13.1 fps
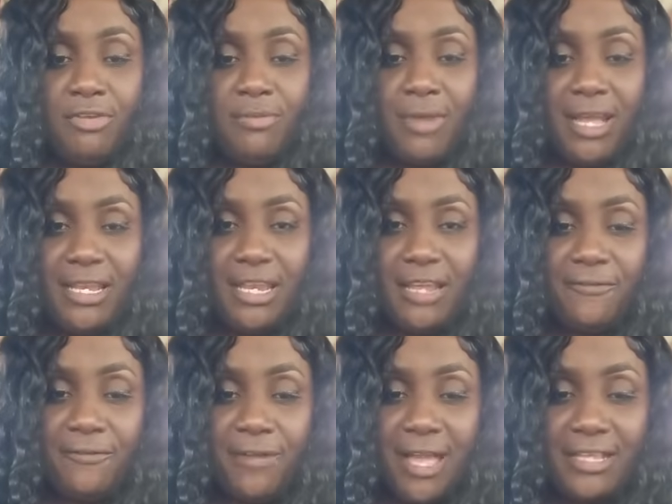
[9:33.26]
Ribbon
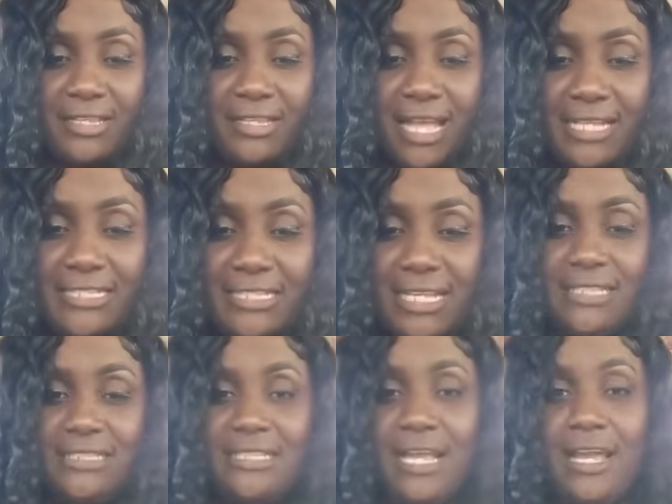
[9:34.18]
left, right, and
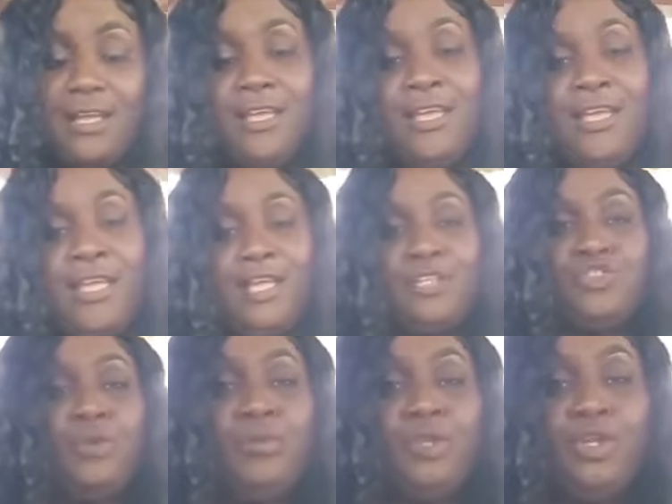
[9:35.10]
center.
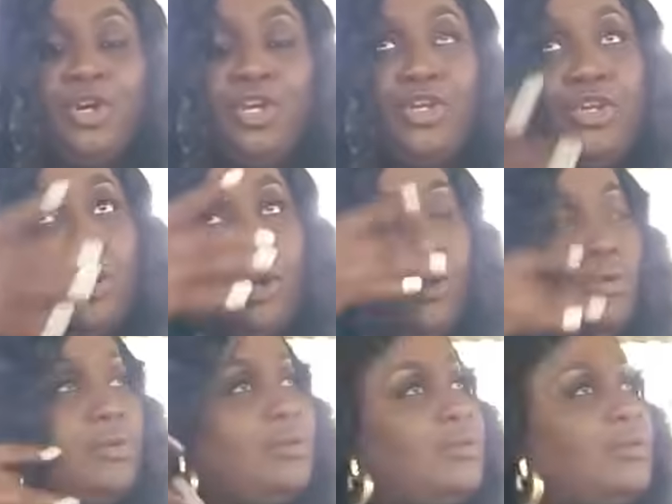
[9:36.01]
So me done
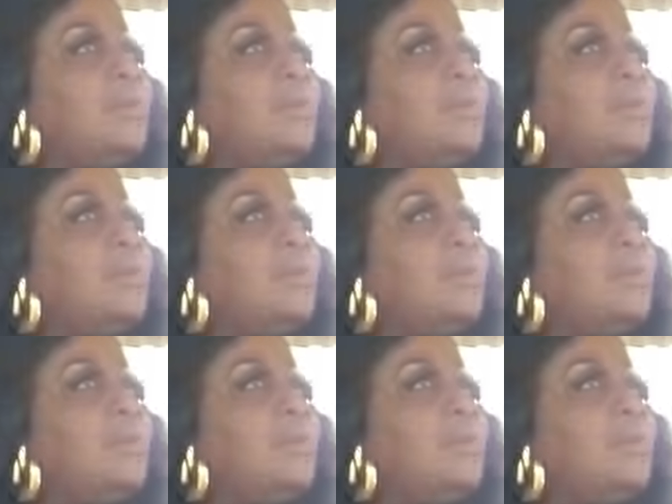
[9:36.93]
now.